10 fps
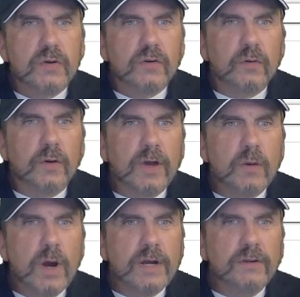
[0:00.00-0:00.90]
So if I
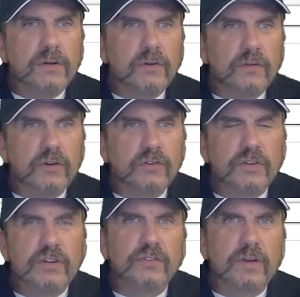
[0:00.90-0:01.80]
wanted to just
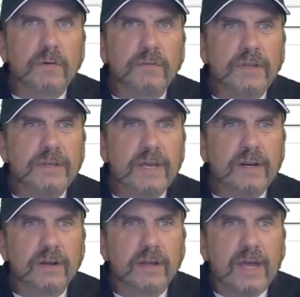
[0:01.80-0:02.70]
see some of the
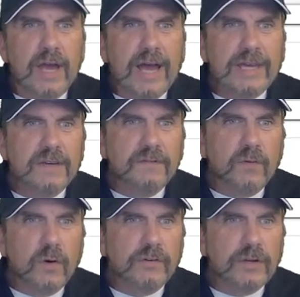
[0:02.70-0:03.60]
data, I can
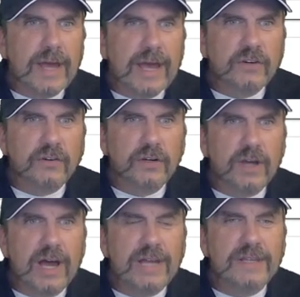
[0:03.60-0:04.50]
force an
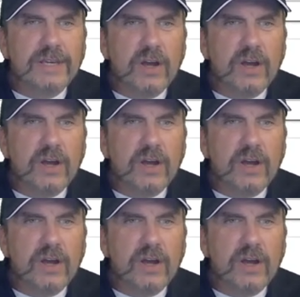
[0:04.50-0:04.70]
action on the